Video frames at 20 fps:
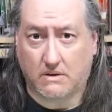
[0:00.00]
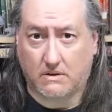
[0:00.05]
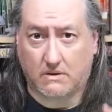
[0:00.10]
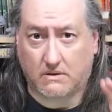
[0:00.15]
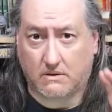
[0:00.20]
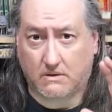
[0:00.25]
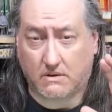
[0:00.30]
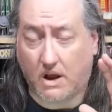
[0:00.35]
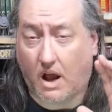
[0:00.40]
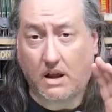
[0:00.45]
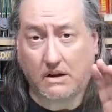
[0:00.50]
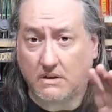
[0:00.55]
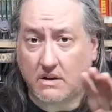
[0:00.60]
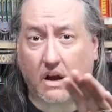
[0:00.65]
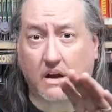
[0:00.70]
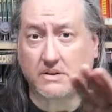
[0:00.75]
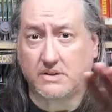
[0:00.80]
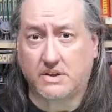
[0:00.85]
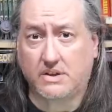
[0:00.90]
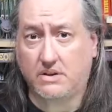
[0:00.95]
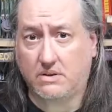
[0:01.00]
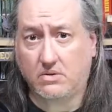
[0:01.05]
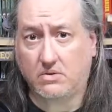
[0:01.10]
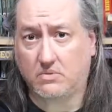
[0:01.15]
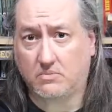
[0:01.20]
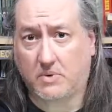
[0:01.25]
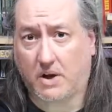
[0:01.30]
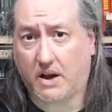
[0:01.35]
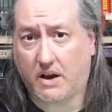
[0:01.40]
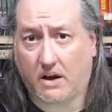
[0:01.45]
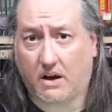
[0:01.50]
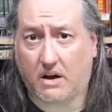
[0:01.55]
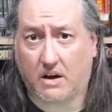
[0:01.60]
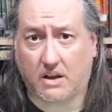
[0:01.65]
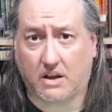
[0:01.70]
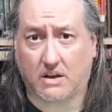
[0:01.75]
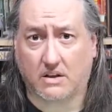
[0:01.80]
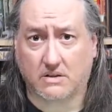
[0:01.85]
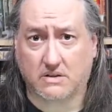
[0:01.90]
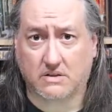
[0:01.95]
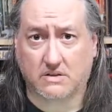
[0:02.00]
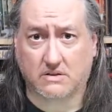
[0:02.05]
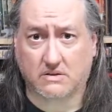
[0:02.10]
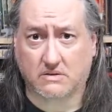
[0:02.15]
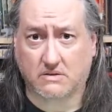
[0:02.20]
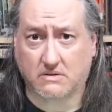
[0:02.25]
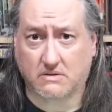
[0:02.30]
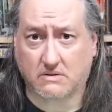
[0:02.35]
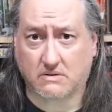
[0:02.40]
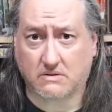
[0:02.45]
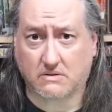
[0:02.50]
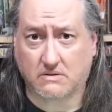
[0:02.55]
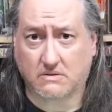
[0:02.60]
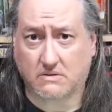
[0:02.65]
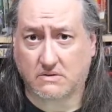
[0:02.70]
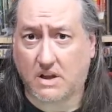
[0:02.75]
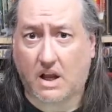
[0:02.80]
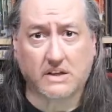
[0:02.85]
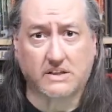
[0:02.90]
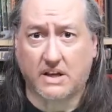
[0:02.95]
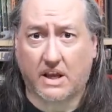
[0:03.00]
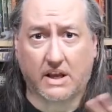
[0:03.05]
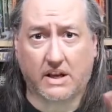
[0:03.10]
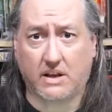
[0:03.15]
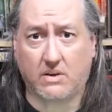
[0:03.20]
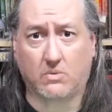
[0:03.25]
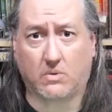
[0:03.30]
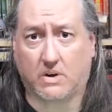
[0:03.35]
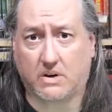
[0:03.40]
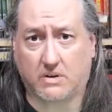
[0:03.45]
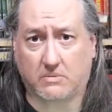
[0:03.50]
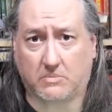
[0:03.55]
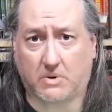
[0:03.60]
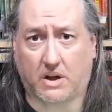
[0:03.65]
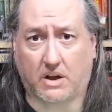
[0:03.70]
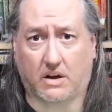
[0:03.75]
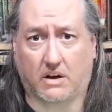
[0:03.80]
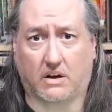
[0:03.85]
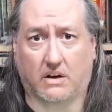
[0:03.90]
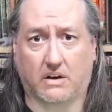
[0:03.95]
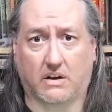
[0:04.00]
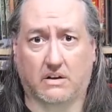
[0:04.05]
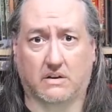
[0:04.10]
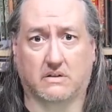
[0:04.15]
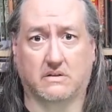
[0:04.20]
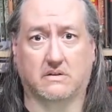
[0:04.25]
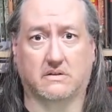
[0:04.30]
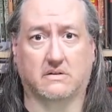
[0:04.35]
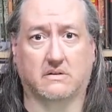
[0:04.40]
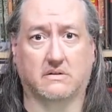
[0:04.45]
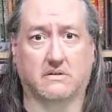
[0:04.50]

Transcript: Not to you, my audience. Not to anyone in my audience.